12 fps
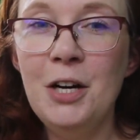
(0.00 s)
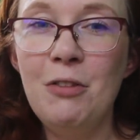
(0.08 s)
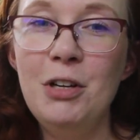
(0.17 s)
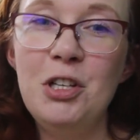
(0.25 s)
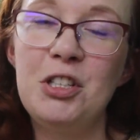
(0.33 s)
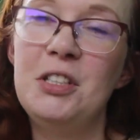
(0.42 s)

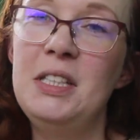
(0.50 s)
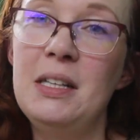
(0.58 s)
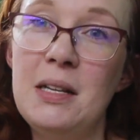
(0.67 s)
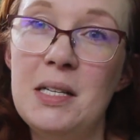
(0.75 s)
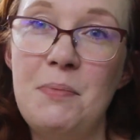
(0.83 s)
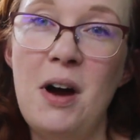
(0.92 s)
We Share
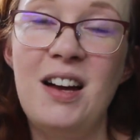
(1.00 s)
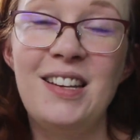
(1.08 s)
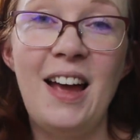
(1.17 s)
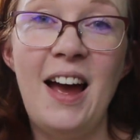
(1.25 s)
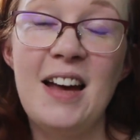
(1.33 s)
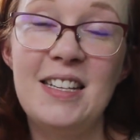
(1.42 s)
Needles
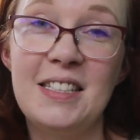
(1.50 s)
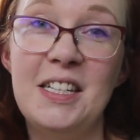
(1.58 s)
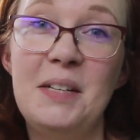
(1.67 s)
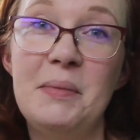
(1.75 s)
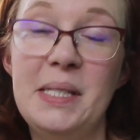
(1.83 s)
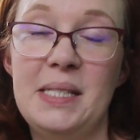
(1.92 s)
podcast,
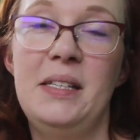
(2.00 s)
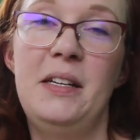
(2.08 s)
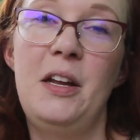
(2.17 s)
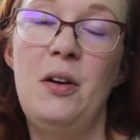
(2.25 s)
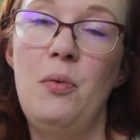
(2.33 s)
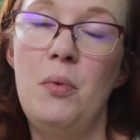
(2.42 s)
is
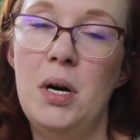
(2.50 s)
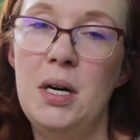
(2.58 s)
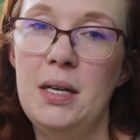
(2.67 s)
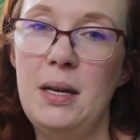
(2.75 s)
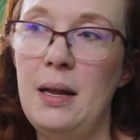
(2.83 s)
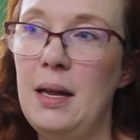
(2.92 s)
knitting
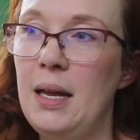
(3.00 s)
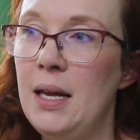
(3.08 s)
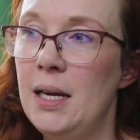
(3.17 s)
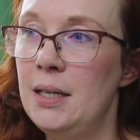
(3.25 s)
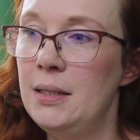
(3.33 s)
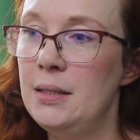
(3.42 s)
one,
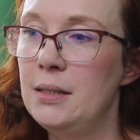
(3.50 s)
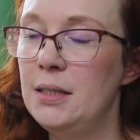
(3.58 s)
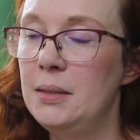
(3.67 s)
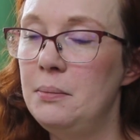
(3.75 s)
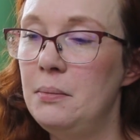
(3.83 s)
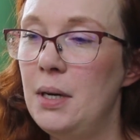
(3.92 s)
and
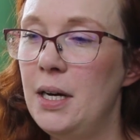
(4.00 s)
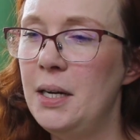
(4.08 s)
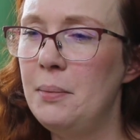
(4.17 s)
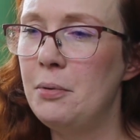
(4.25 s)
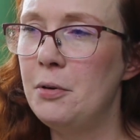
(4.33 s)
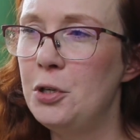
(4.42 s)
I
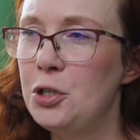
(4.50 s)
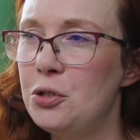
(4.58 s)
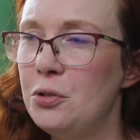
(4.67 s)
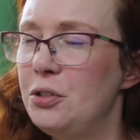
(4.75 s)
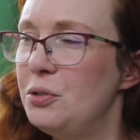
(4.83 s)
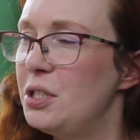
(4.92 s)
am pretty
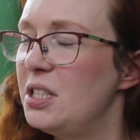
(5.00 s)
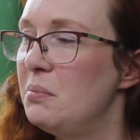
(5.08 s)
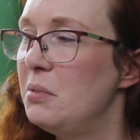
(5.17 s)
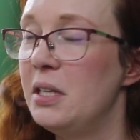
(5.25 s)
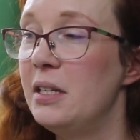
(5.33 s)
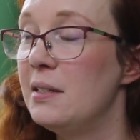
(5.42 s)
sure there's
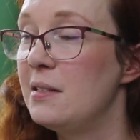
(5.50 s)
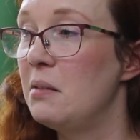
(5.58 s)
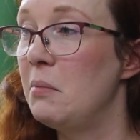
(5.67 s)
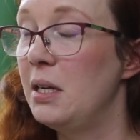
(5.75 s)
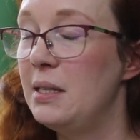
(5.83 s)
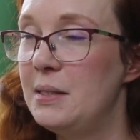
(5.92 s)
somebody else
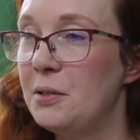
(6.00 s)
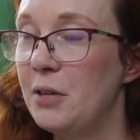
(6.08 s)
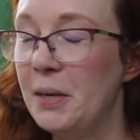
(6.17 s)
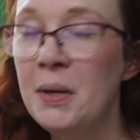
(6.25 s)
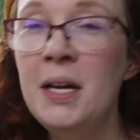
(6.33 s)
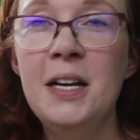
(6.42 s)
on my
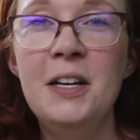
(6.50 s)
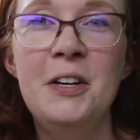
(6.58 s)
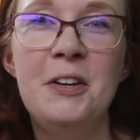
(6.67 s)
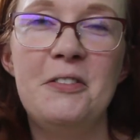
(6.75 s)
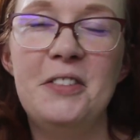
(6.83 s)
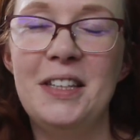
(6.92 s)
Instagram
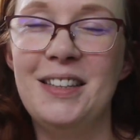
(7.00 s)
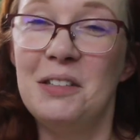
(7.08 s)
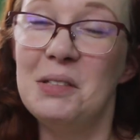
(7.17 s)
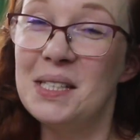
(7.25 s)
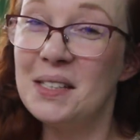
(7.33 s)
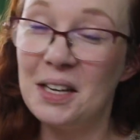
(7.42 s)
feed that
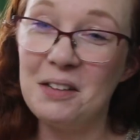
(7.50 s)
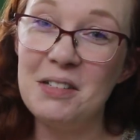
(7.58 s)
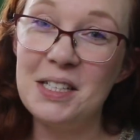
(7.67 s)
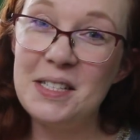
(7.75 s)
was knitting one.